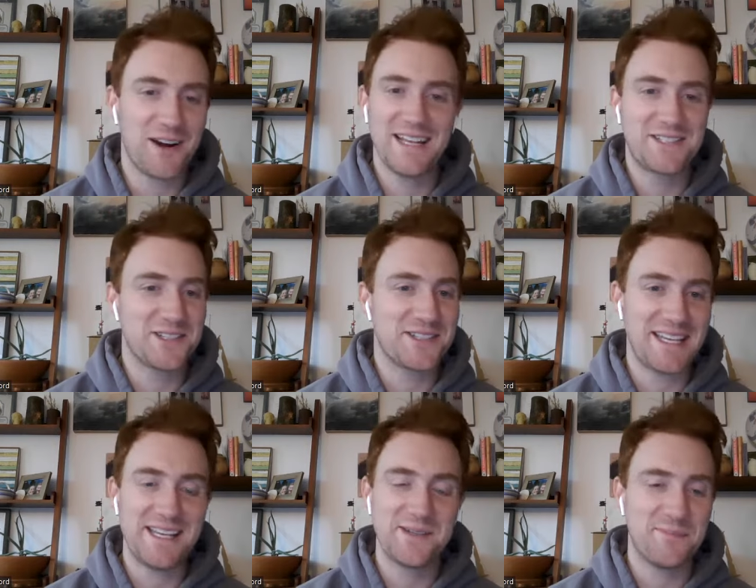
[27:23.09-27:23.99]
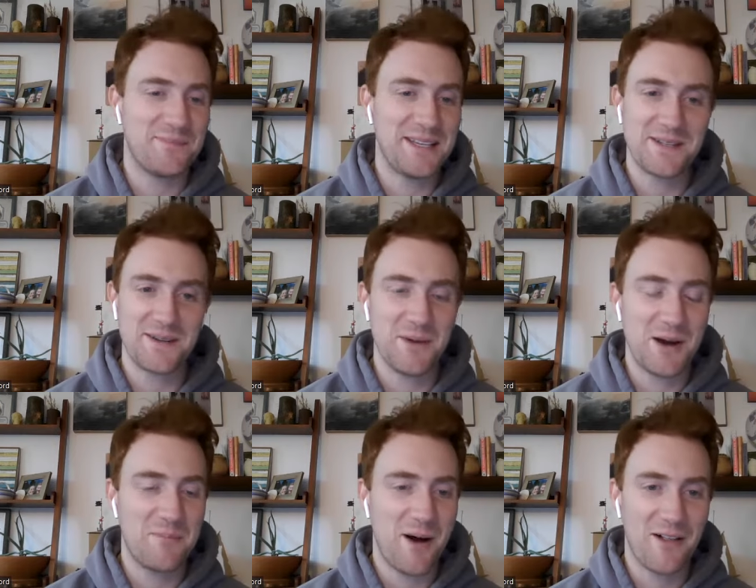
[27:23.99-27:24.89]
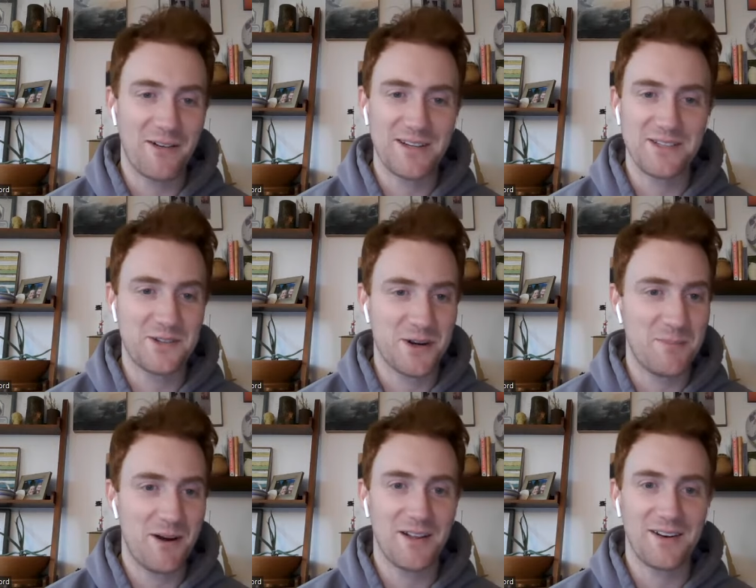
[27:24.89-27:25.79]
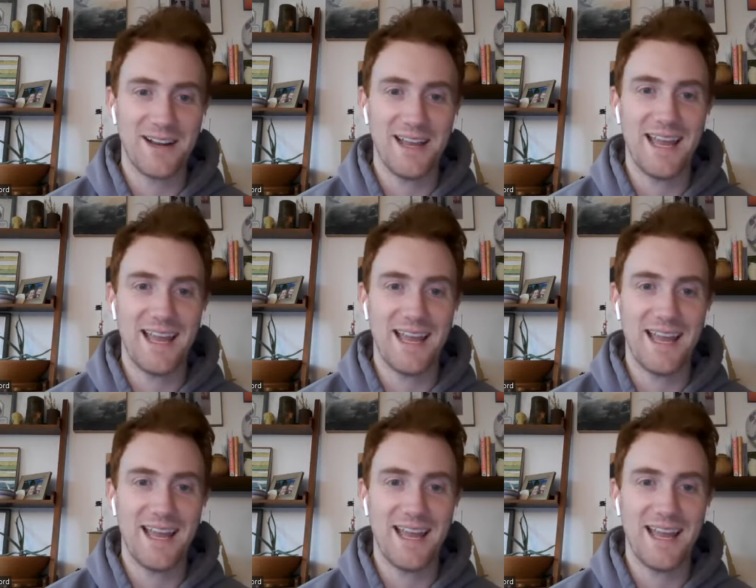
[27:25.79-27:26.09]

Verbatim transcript: is just he's a he's a, a baller. He's a straight baller.